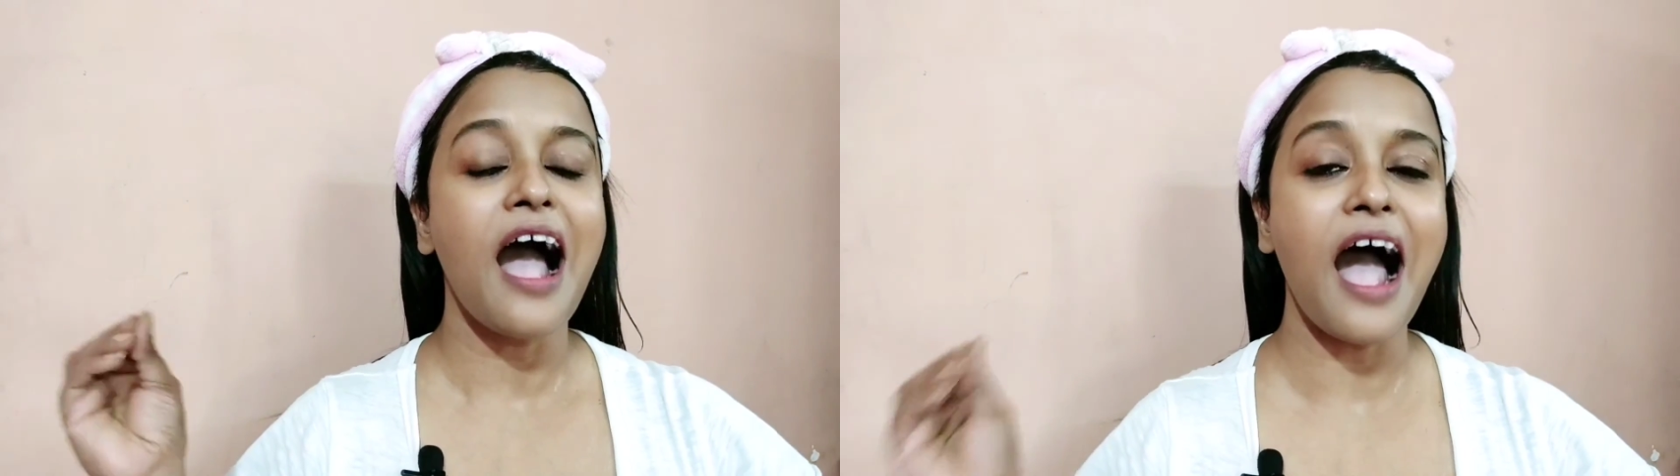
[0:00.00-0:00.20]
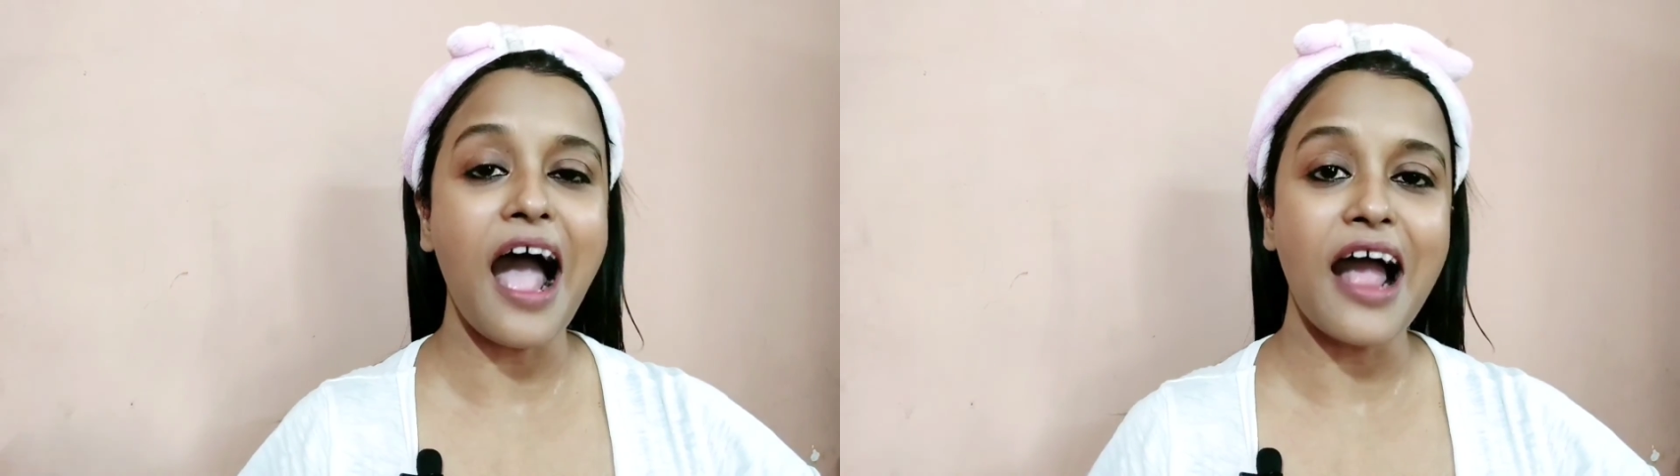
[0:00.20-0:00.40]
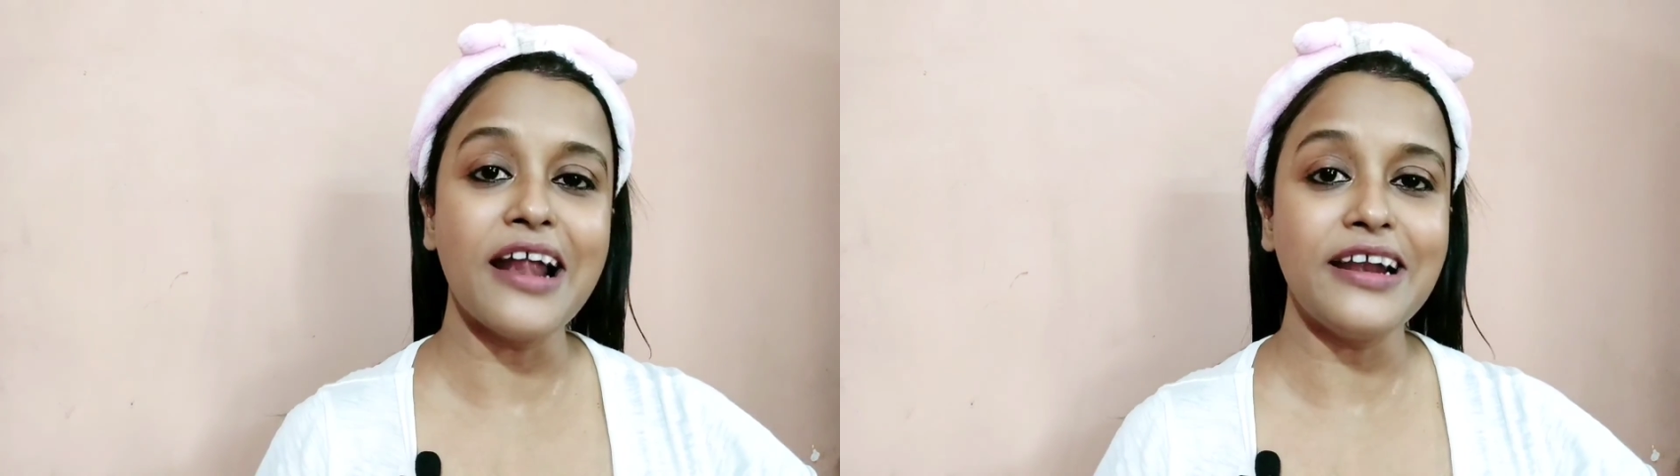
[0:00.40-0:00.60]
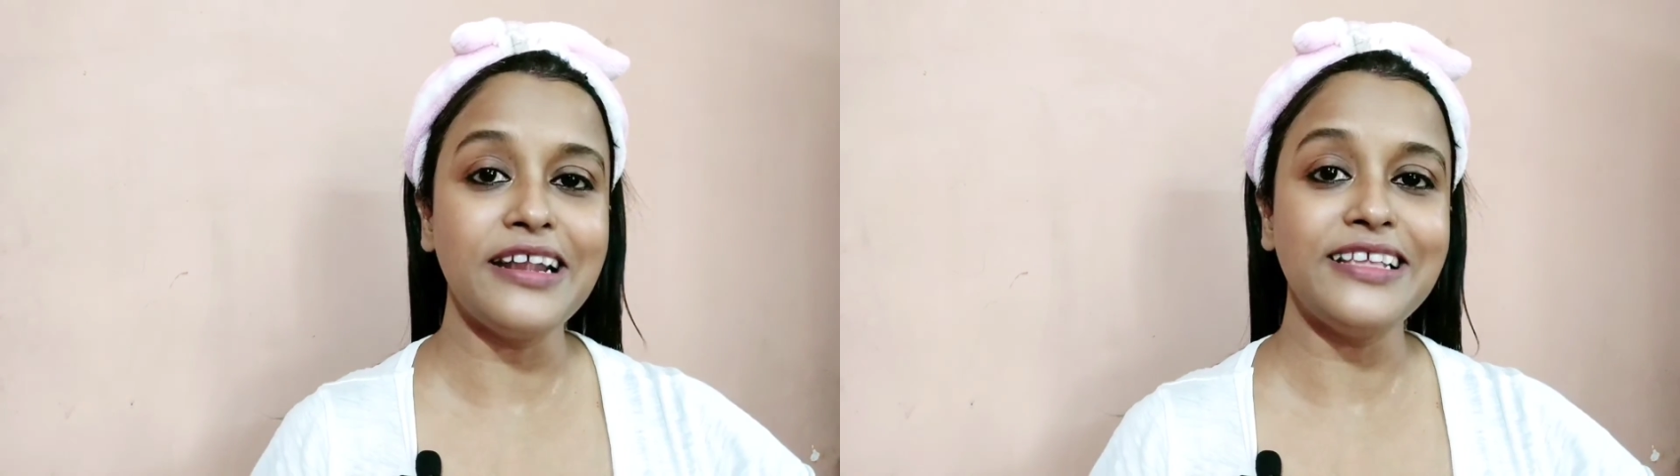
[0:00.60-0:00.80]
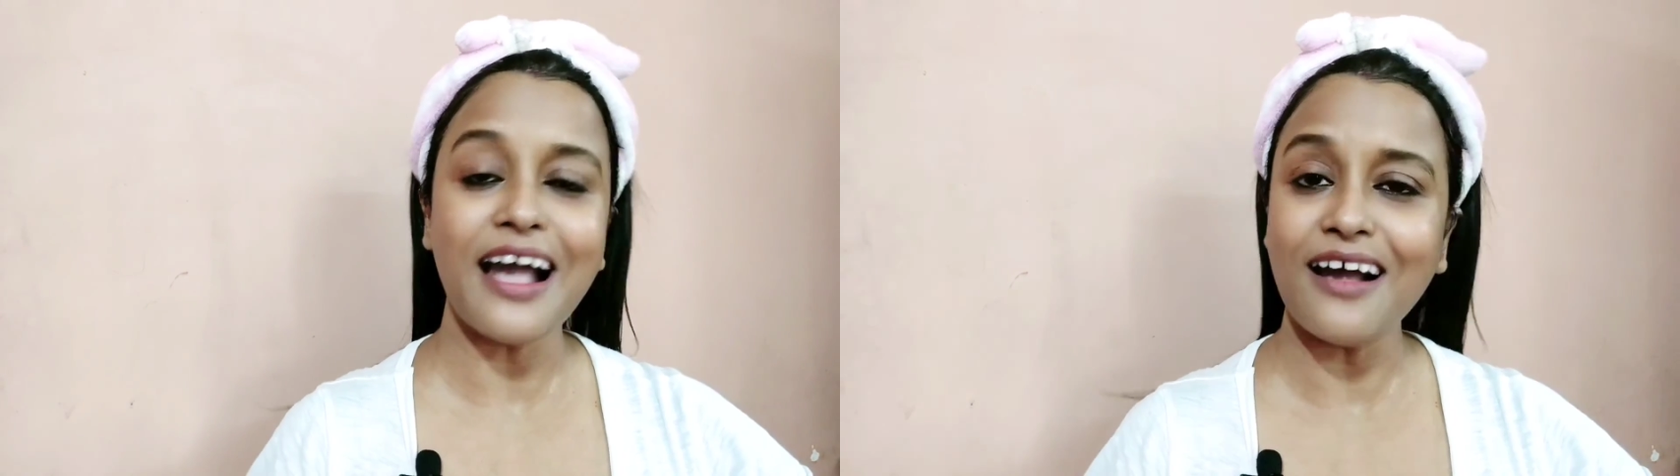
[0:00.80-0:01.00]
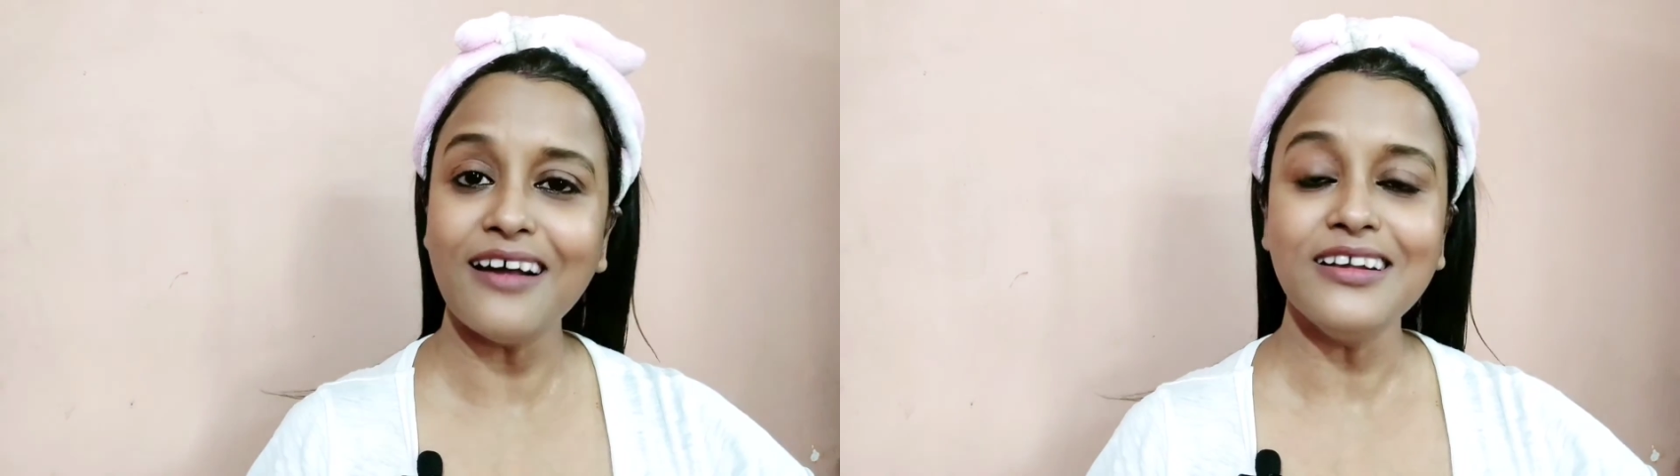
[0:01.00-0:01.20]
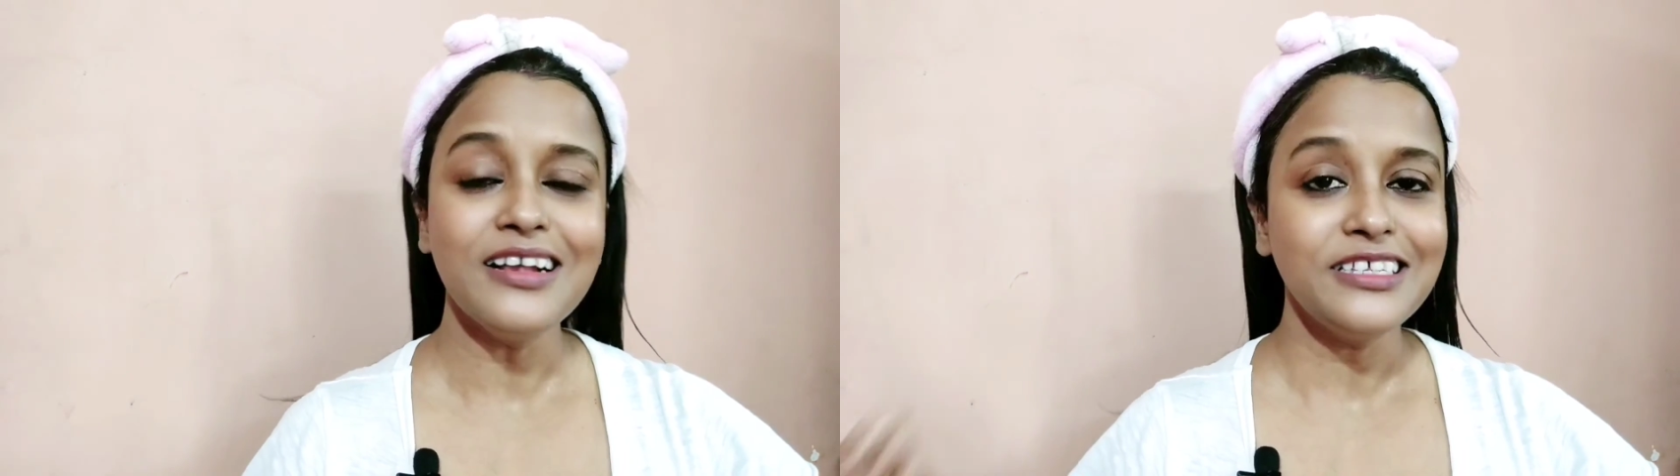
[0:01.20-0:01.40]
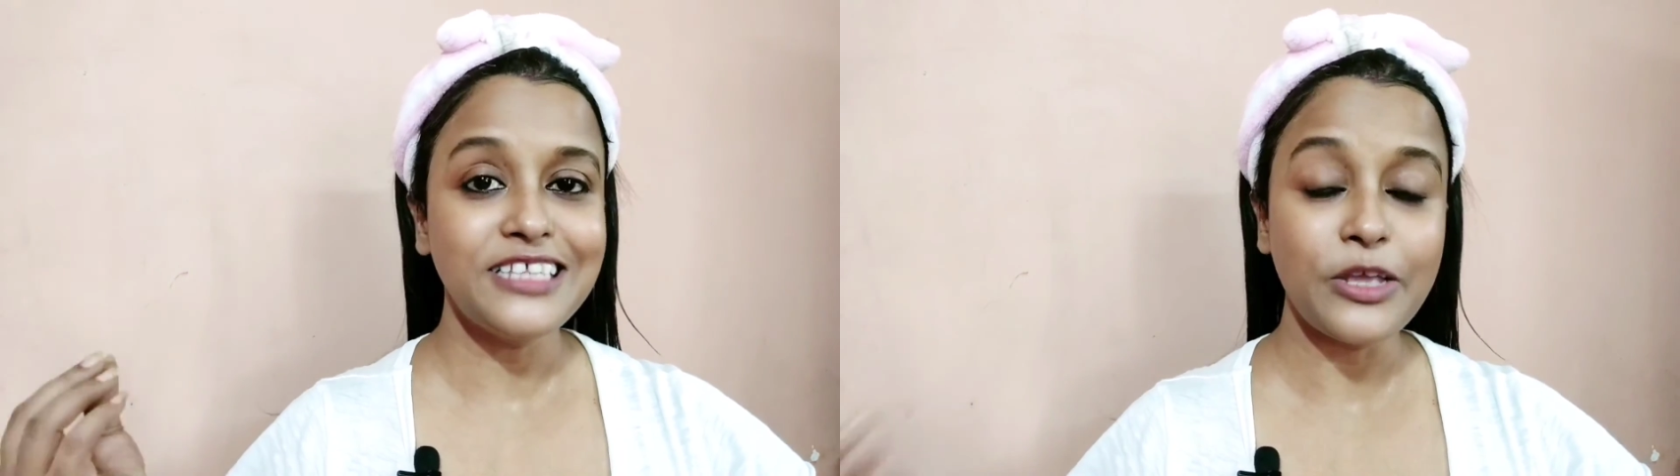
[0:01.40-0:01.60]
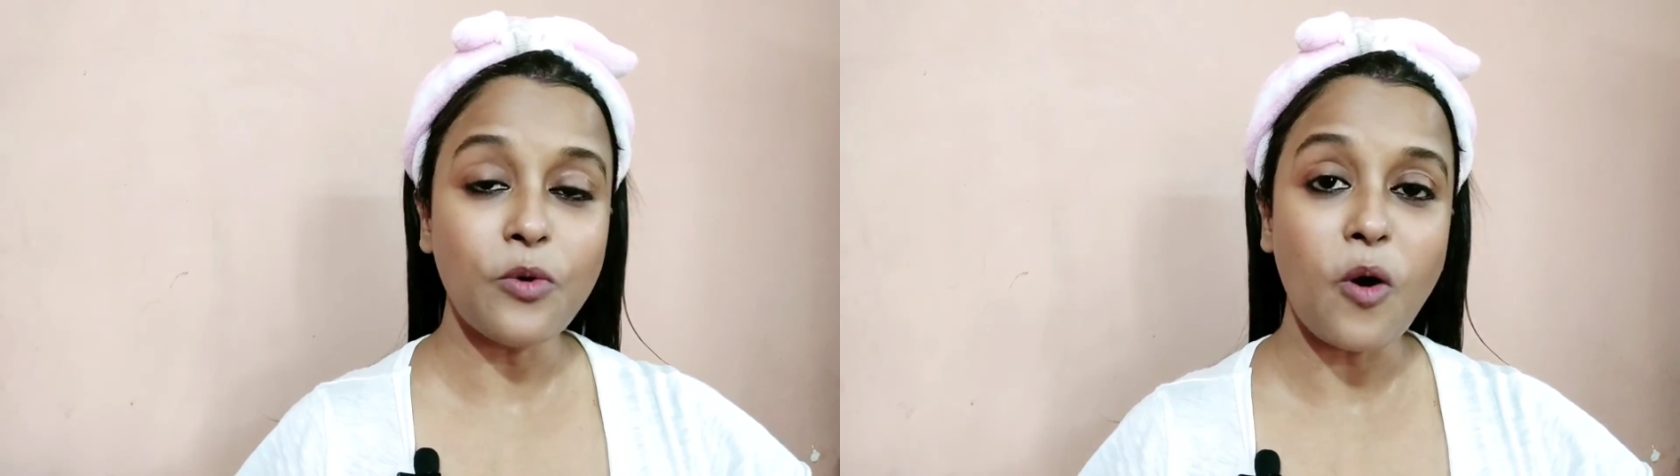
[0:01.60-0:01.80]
And yeah, see you